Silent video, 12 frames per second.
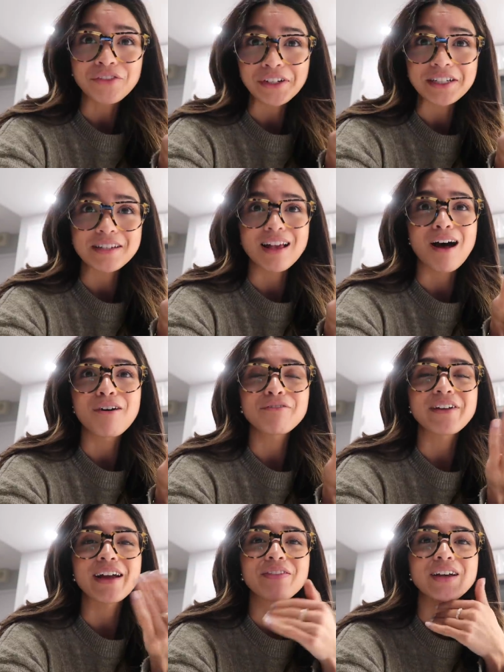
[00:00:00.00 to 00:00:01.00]
for yourself
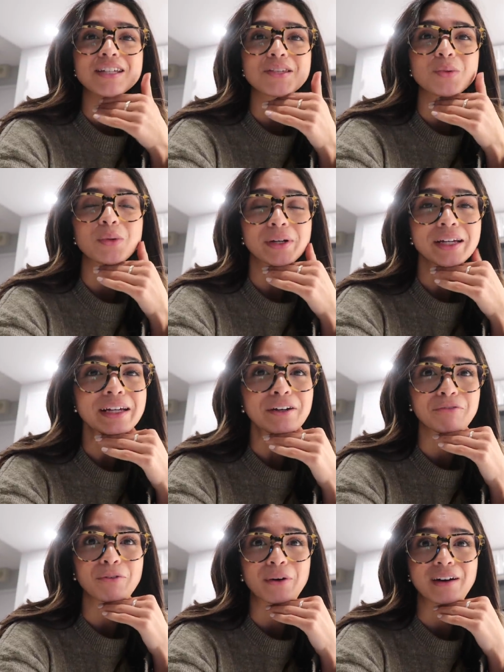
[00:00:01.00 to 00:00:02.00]
and that's what we're here
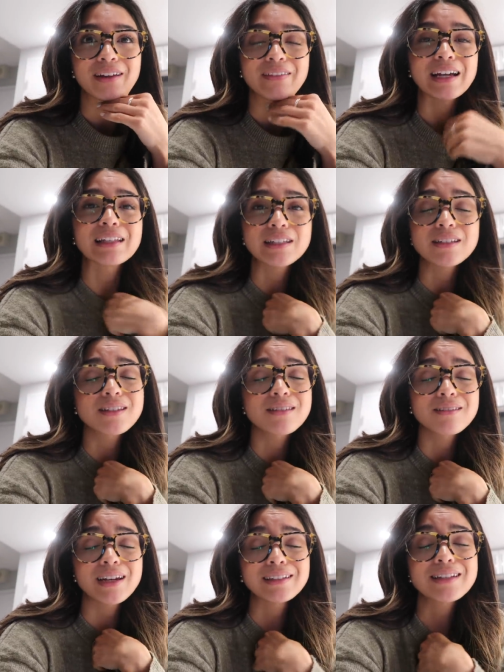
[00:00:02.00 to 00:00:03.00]
for and at
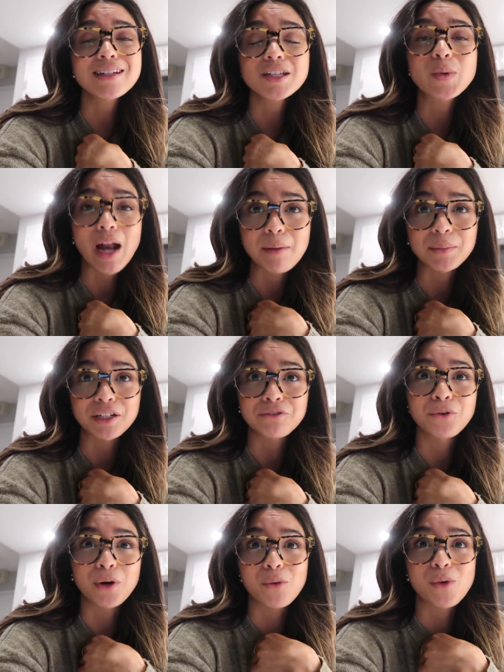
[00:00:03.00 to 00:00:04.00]
least at least that's what i'm here
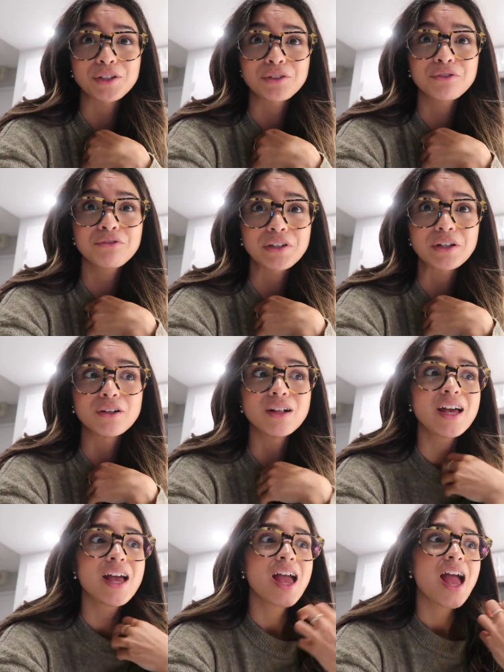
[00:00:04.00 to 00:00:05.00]
for i want you to feel
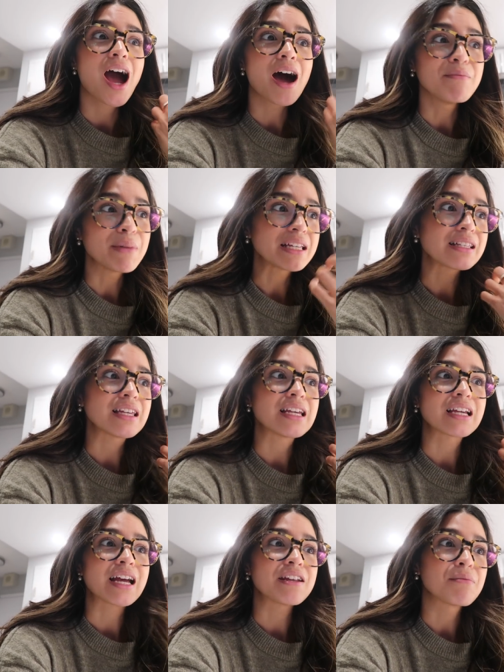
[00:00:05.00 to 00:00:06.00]

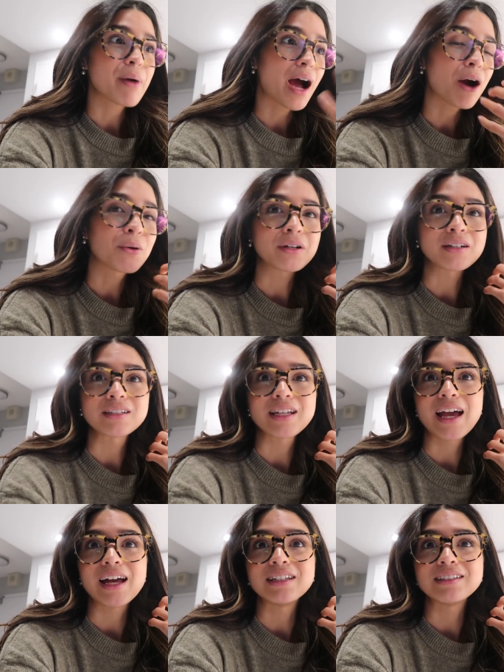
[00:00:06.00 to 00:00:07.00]
amazing and empowered
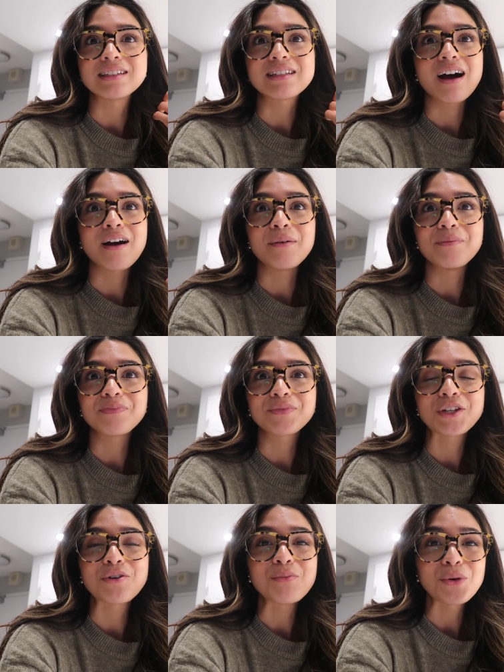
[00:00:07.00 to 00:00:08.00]
and um,
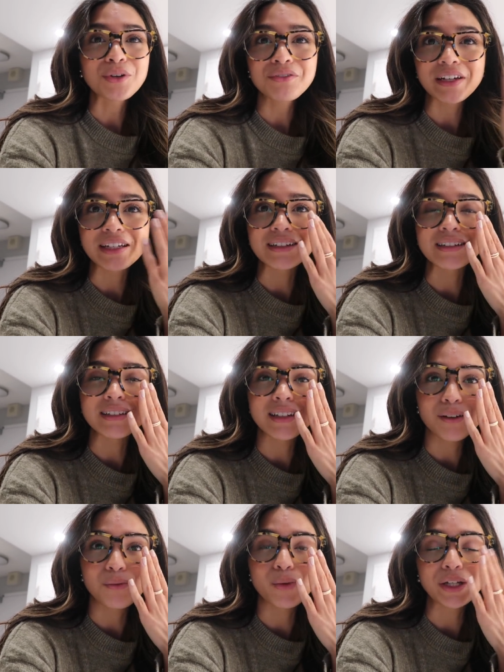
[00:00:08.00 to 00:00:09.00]
you know motivated
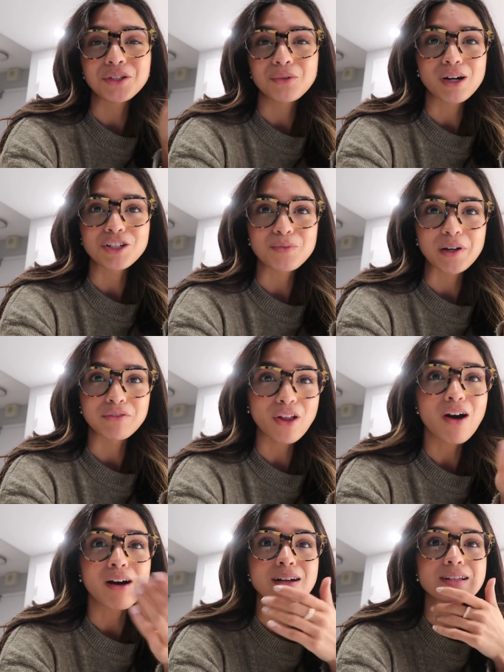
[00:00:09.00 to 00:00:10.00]
when you watch my
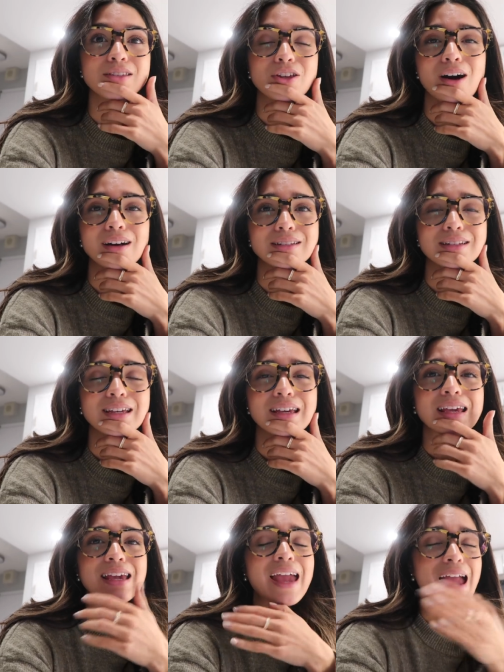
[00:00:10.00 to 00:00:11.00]
vlogs not
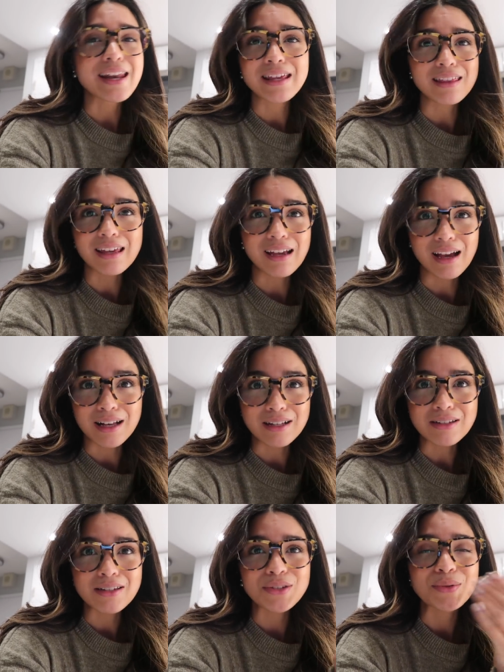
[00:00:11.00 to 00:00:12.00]
anything
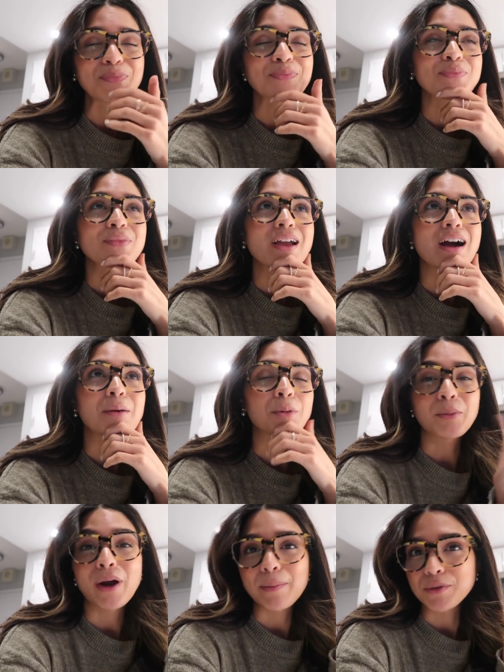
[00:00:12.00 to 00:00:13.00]
else um,
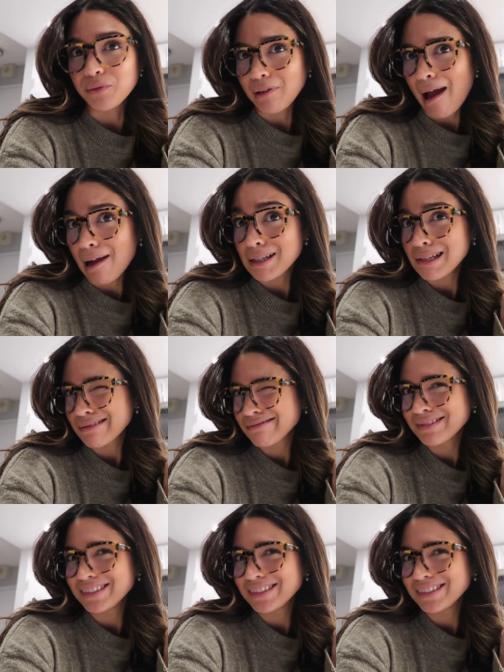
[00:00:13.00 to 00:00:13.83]
or perhaps relaxed